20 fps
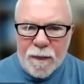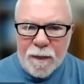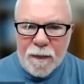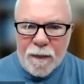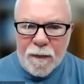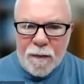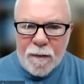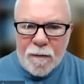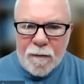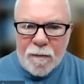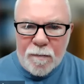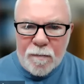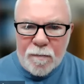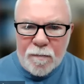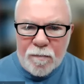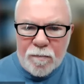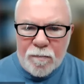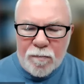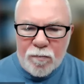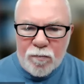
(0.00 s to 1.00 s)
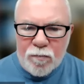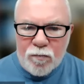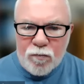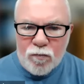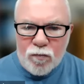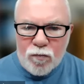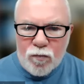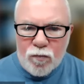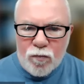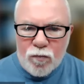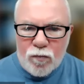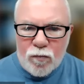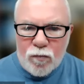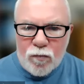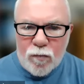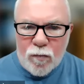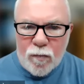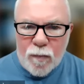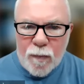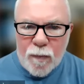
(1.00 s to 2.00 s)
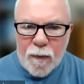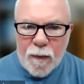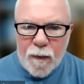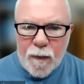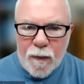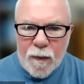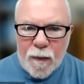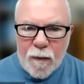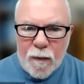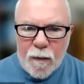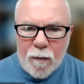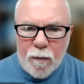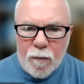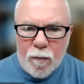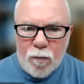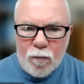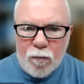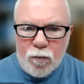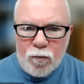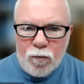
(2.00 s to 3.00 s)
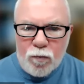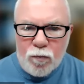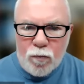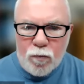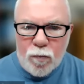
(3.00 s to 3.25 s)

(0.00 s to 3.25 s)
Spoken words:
[no speech]